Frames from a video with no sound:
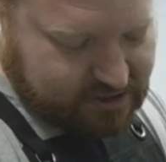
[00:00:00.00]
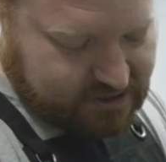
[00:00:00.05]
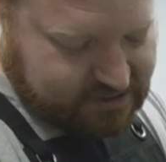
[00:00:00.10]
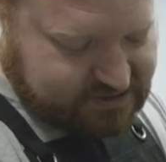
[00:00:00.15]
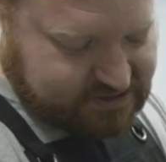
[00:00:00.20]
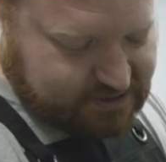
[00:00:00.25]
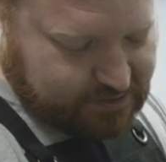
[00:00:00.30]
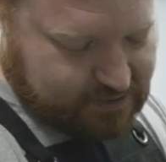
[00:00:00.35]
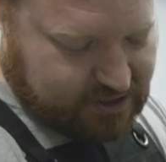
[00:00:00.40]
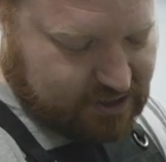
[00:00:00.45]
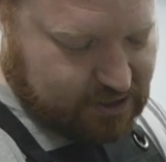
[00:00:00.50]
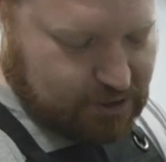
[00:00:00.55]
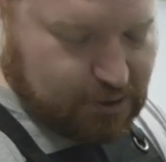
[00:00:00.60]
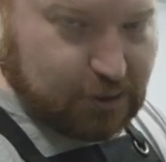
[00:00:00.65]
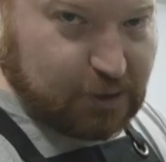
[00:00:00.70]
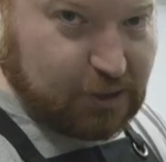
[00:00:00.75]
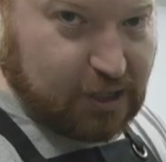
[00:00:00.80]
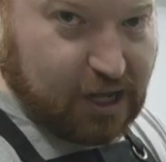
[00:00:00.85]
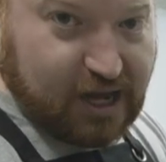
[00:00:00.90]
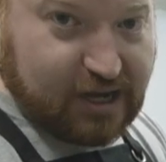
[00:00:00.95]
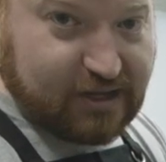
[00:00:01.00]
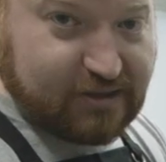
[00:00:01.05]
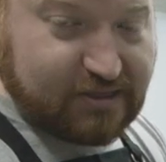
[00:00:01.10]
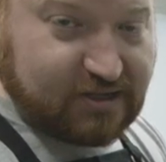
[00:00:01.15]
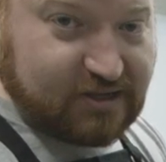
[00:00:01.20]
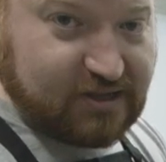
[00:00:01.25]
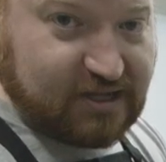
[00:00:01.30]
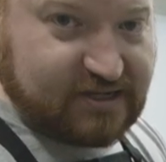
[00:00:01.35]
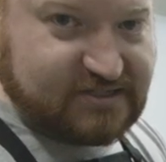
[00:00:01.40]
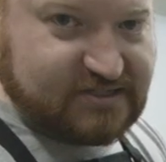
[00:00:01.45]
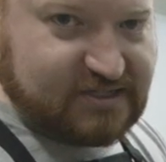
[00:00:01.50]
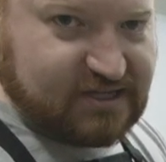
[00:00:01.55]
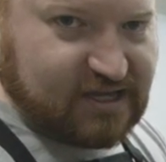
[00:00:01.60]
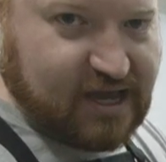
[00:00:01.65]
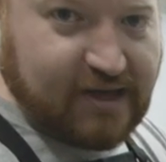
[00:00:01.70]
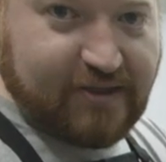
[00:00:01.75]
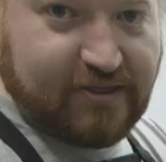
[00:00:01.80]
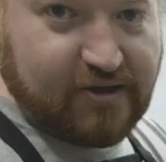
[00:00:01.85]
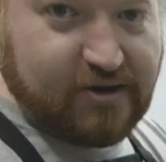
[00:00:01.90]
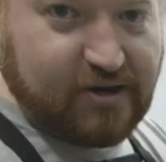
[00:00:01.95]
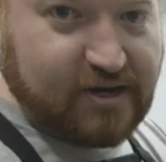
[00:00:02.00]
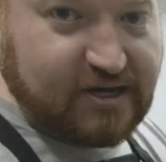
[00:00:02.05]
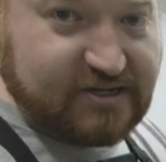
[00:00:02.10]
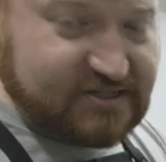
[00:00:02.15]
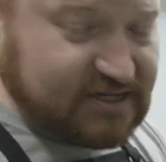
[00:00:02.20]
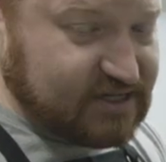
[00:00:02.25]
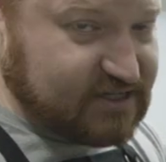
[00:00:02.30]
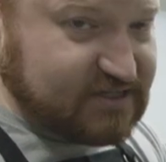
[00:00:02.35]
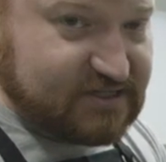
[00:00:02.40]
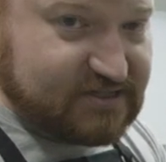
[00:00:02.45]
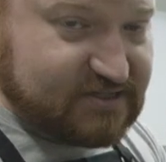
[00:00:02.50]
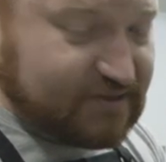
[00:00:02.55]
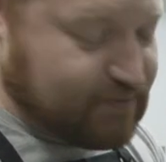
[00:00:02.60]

So when you lock the clutch together, it changes